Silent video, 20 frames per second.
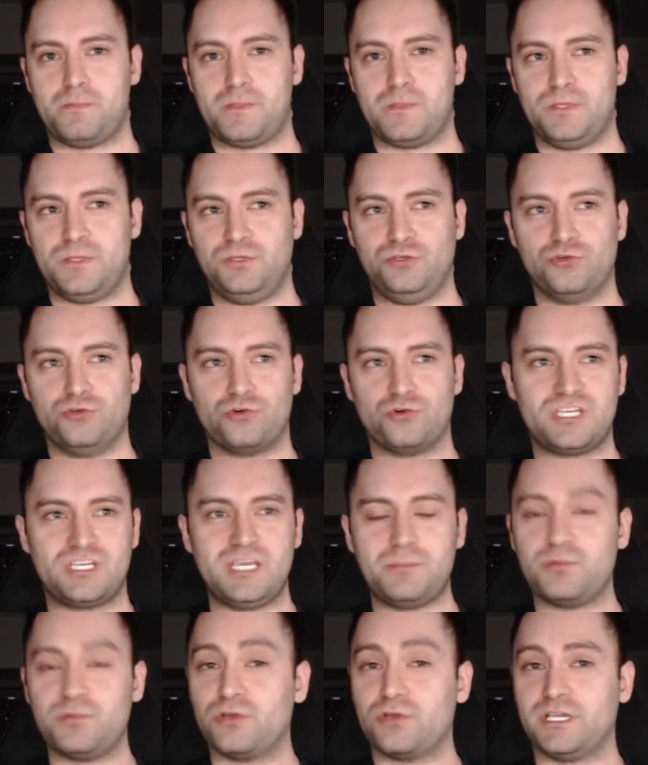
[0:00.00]
you'll
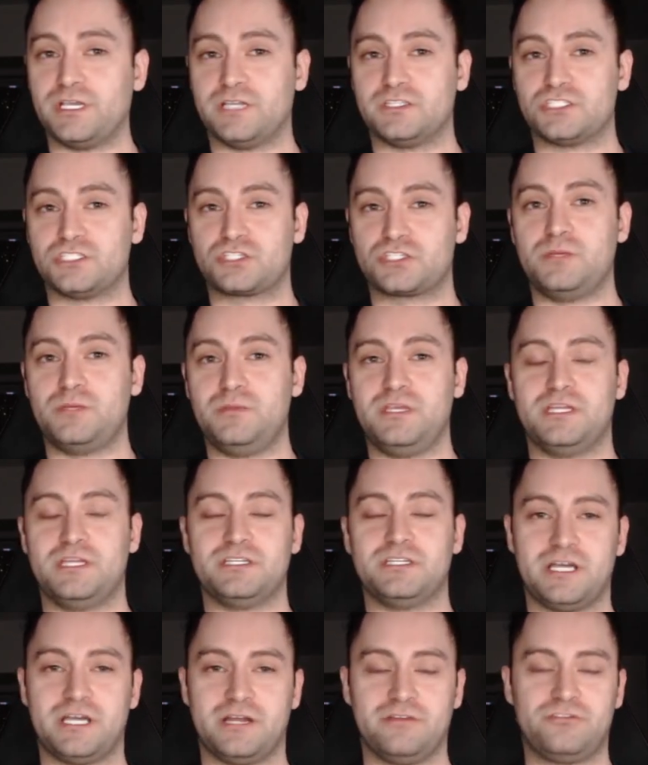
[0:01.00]
keep looking at the screen the
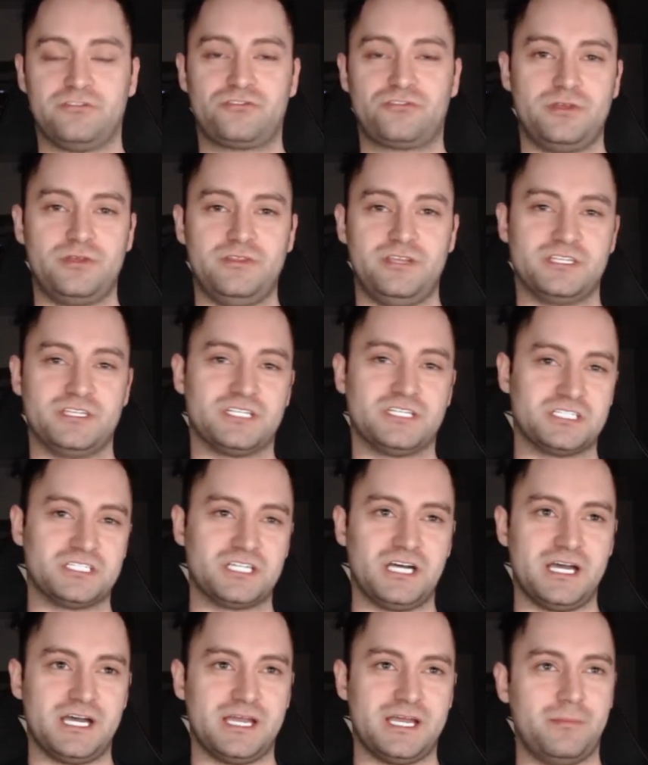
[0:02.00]
entire
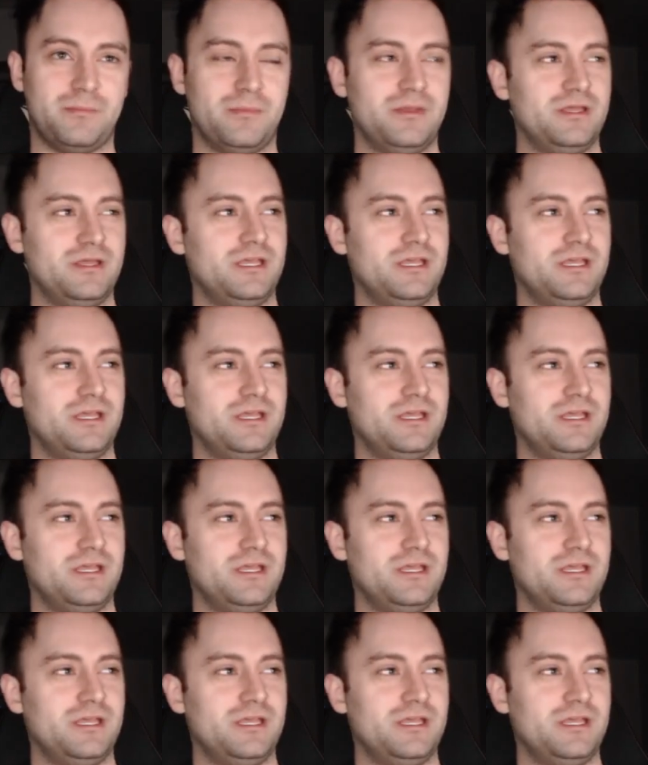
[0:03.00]
time,